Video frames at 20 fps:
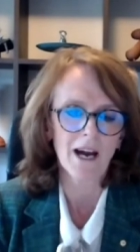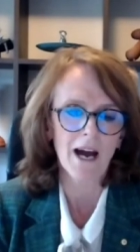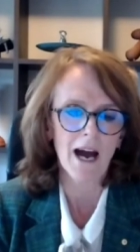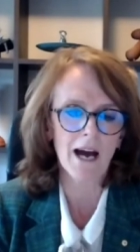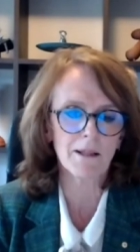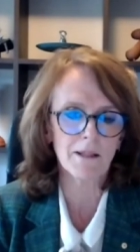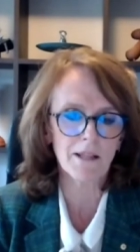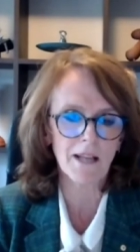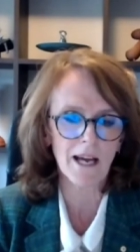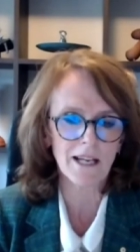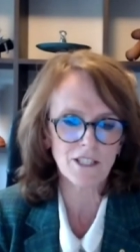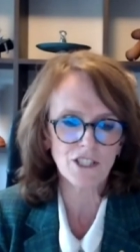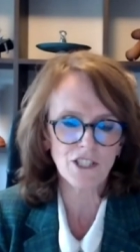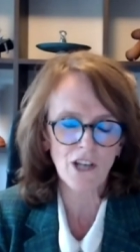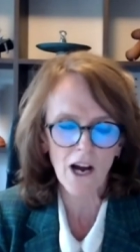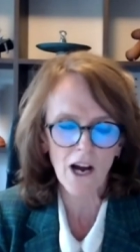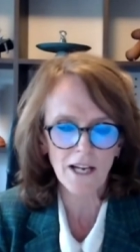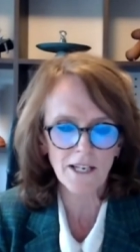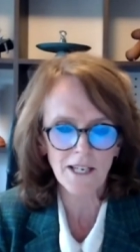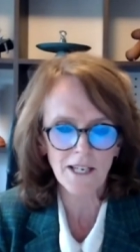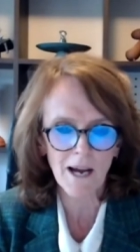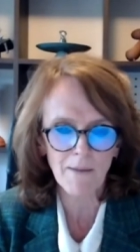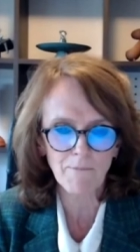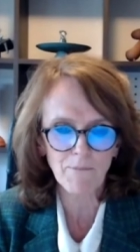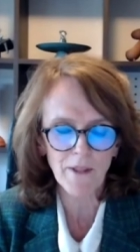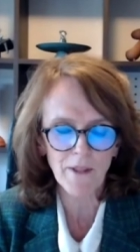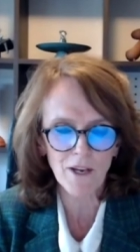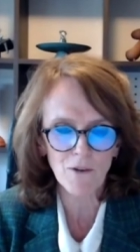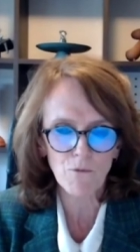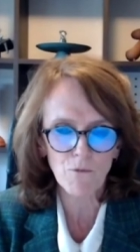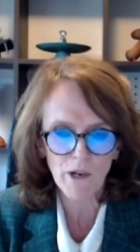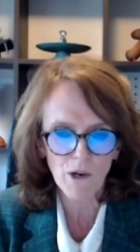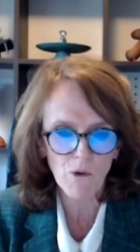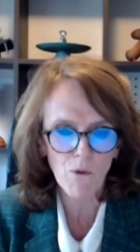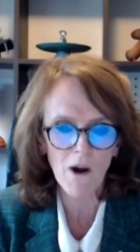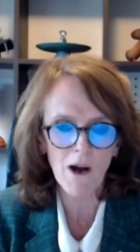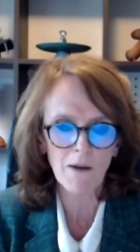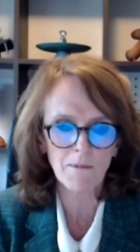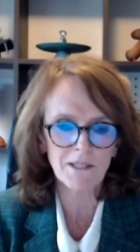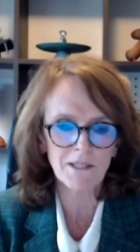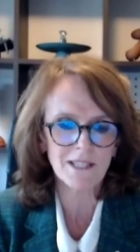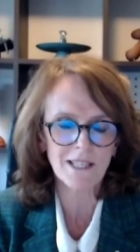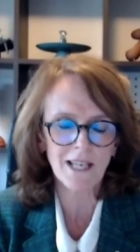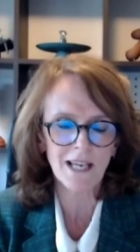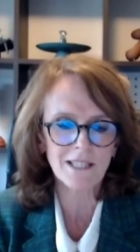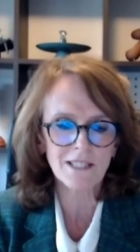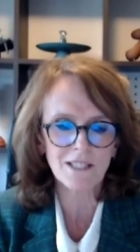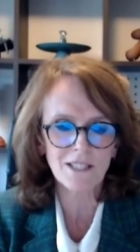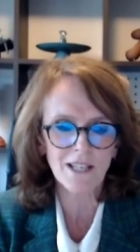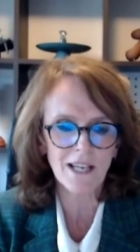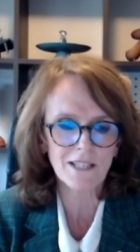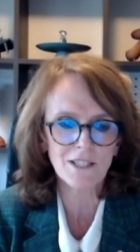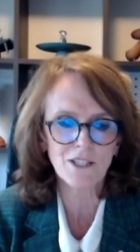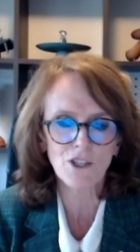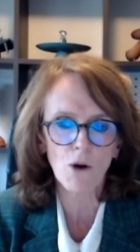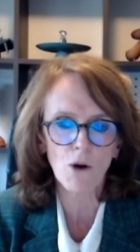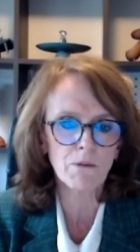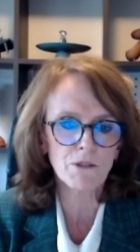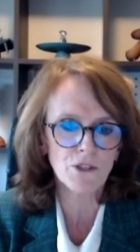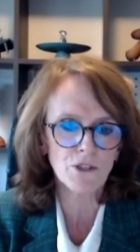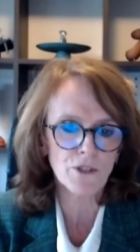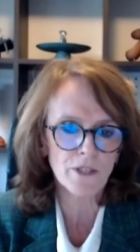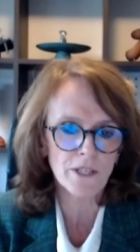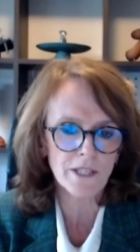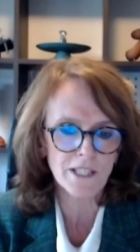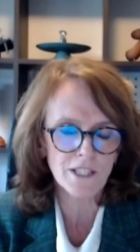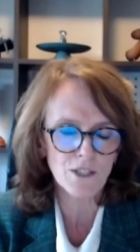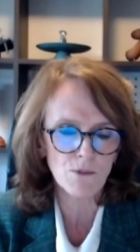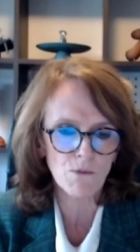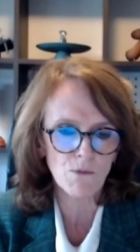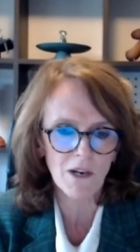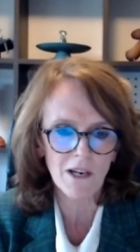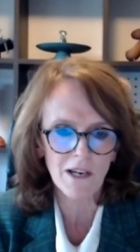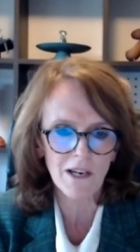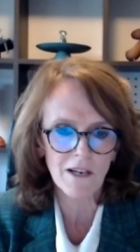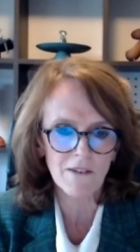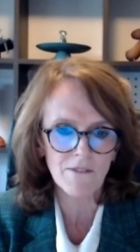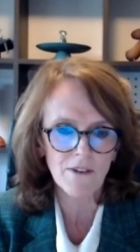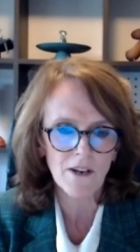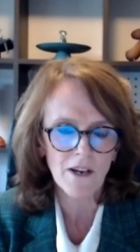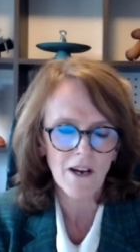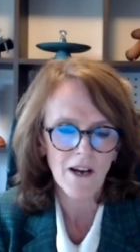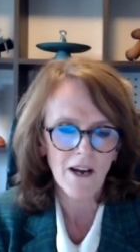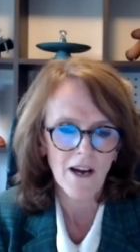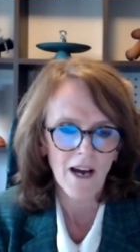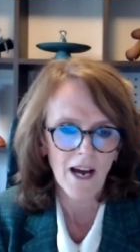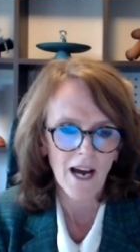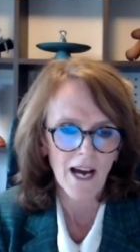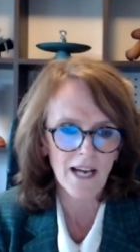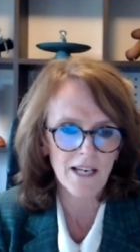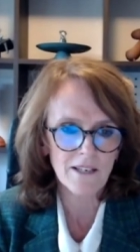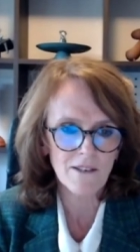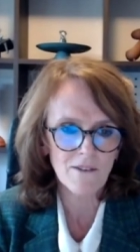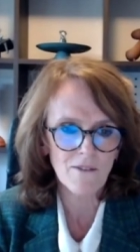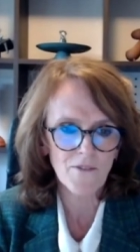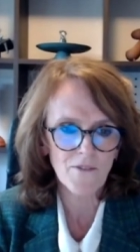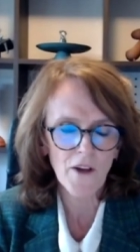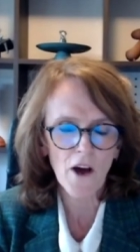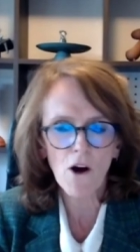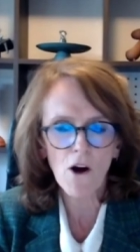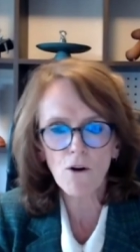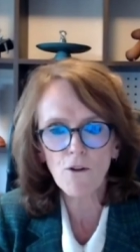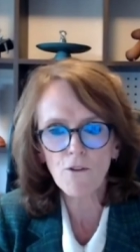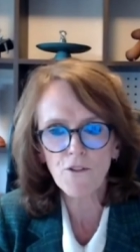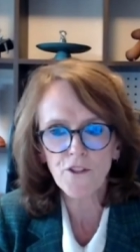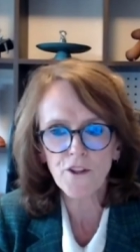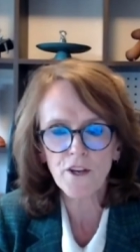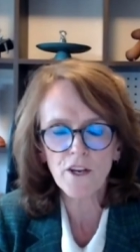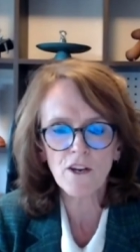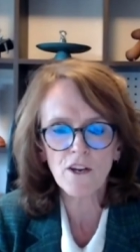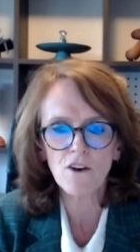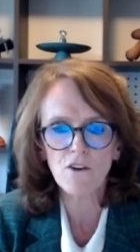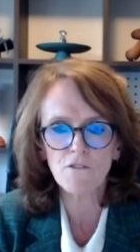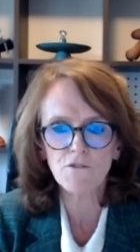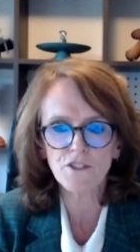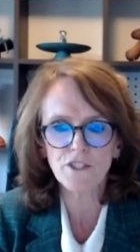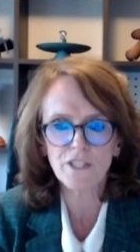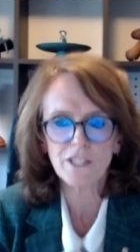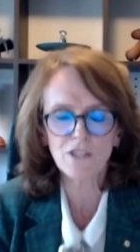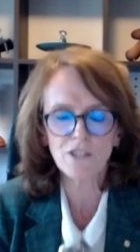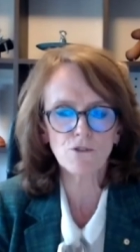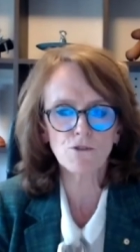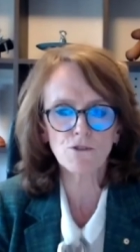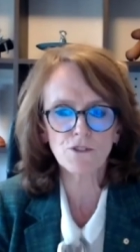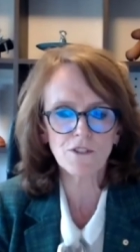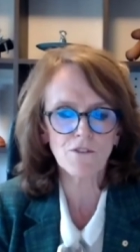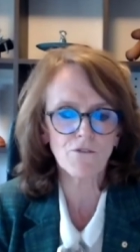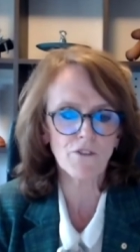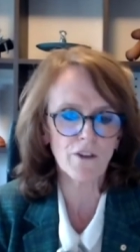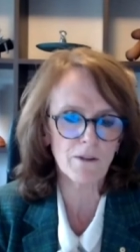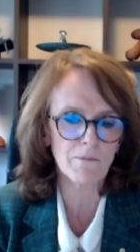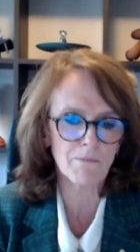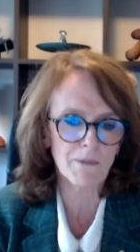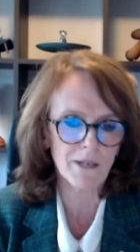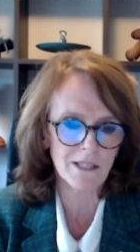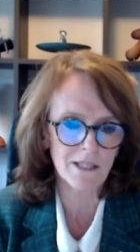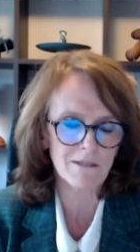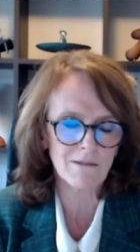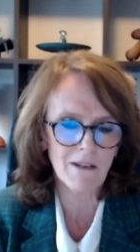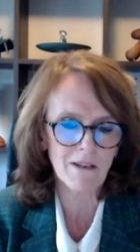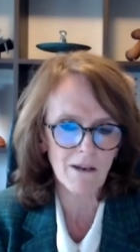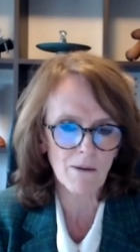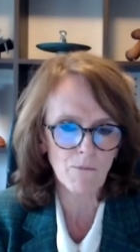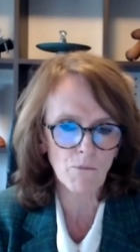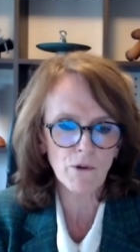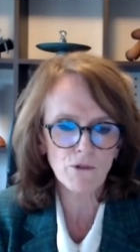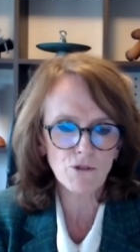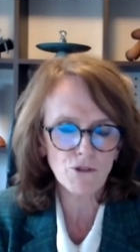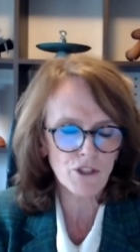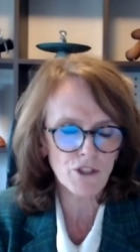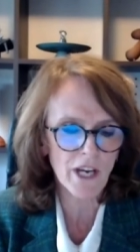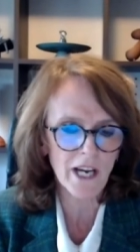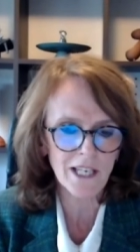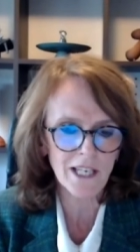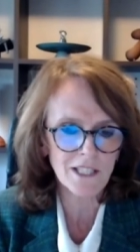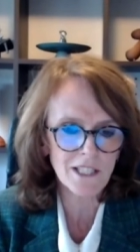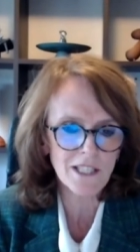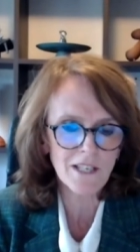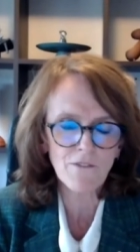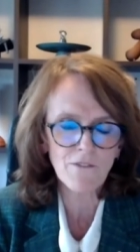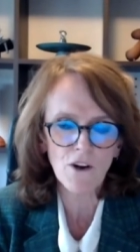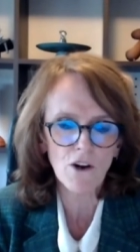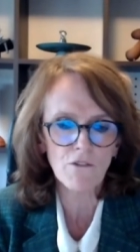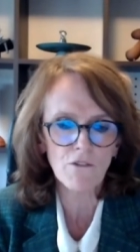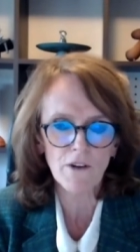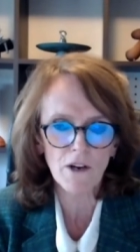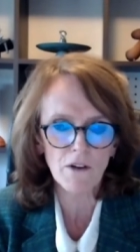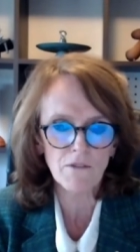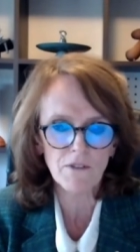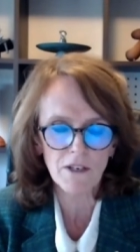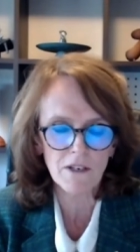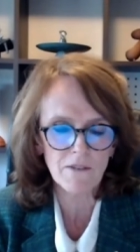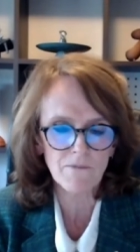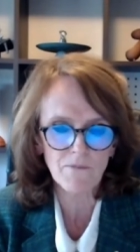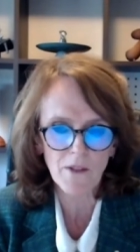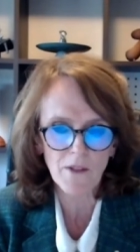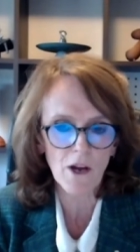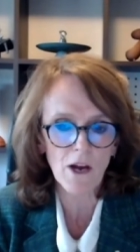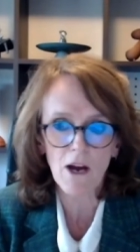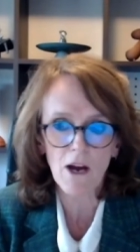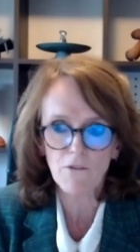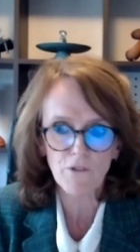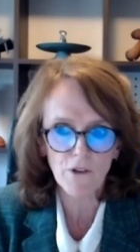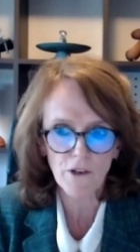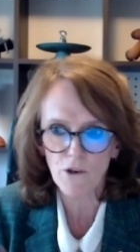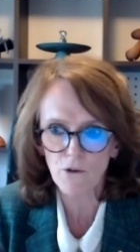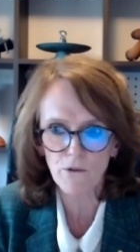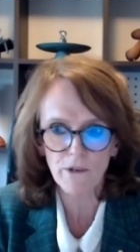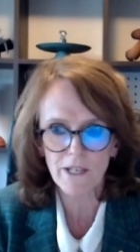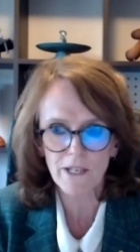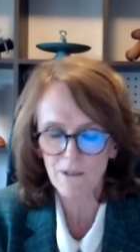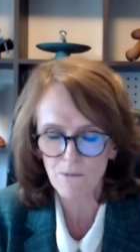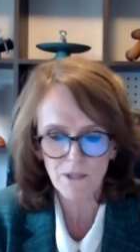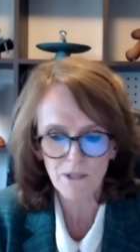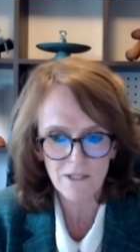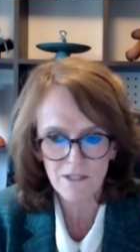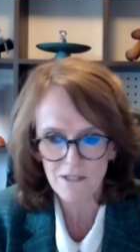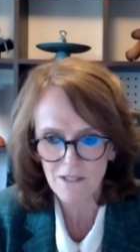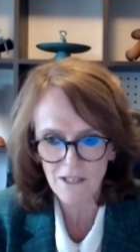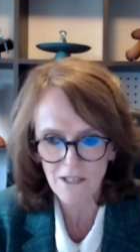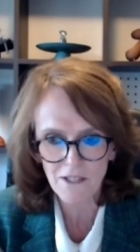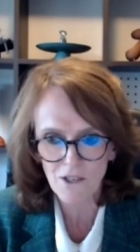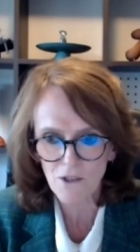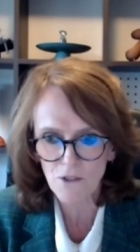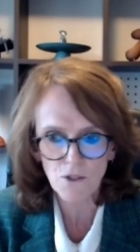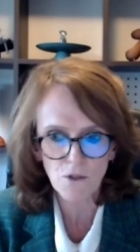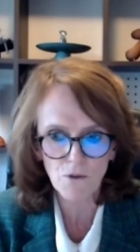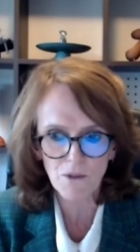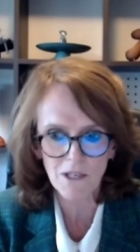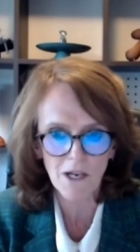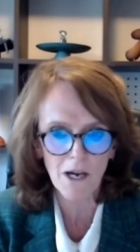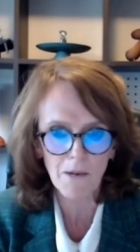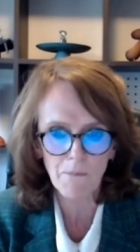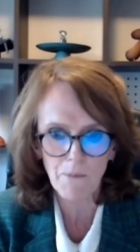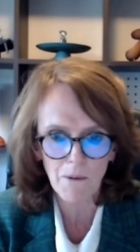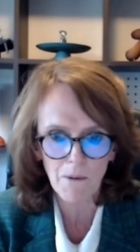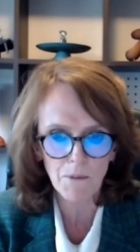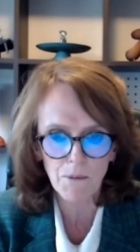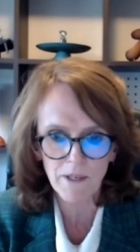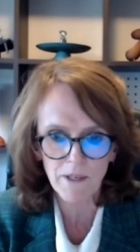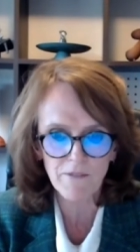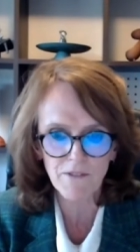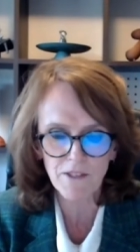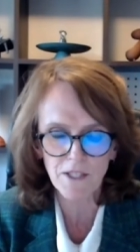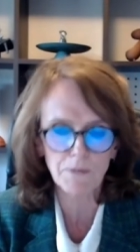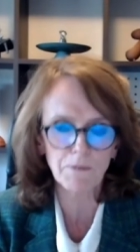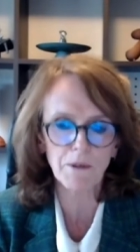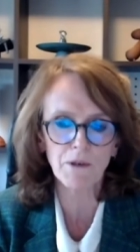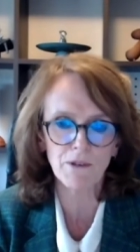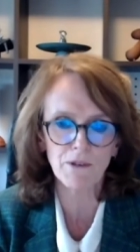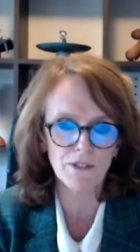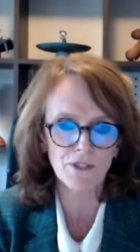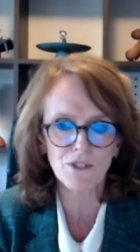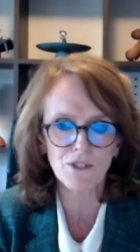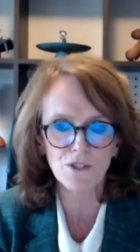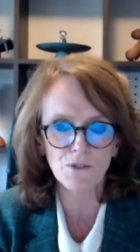um, and tighten up the requirements as, as the opportunities arrive. And the whole thing of skills development will change and evolve over, uh, over a career, which I know you and I probably have experienced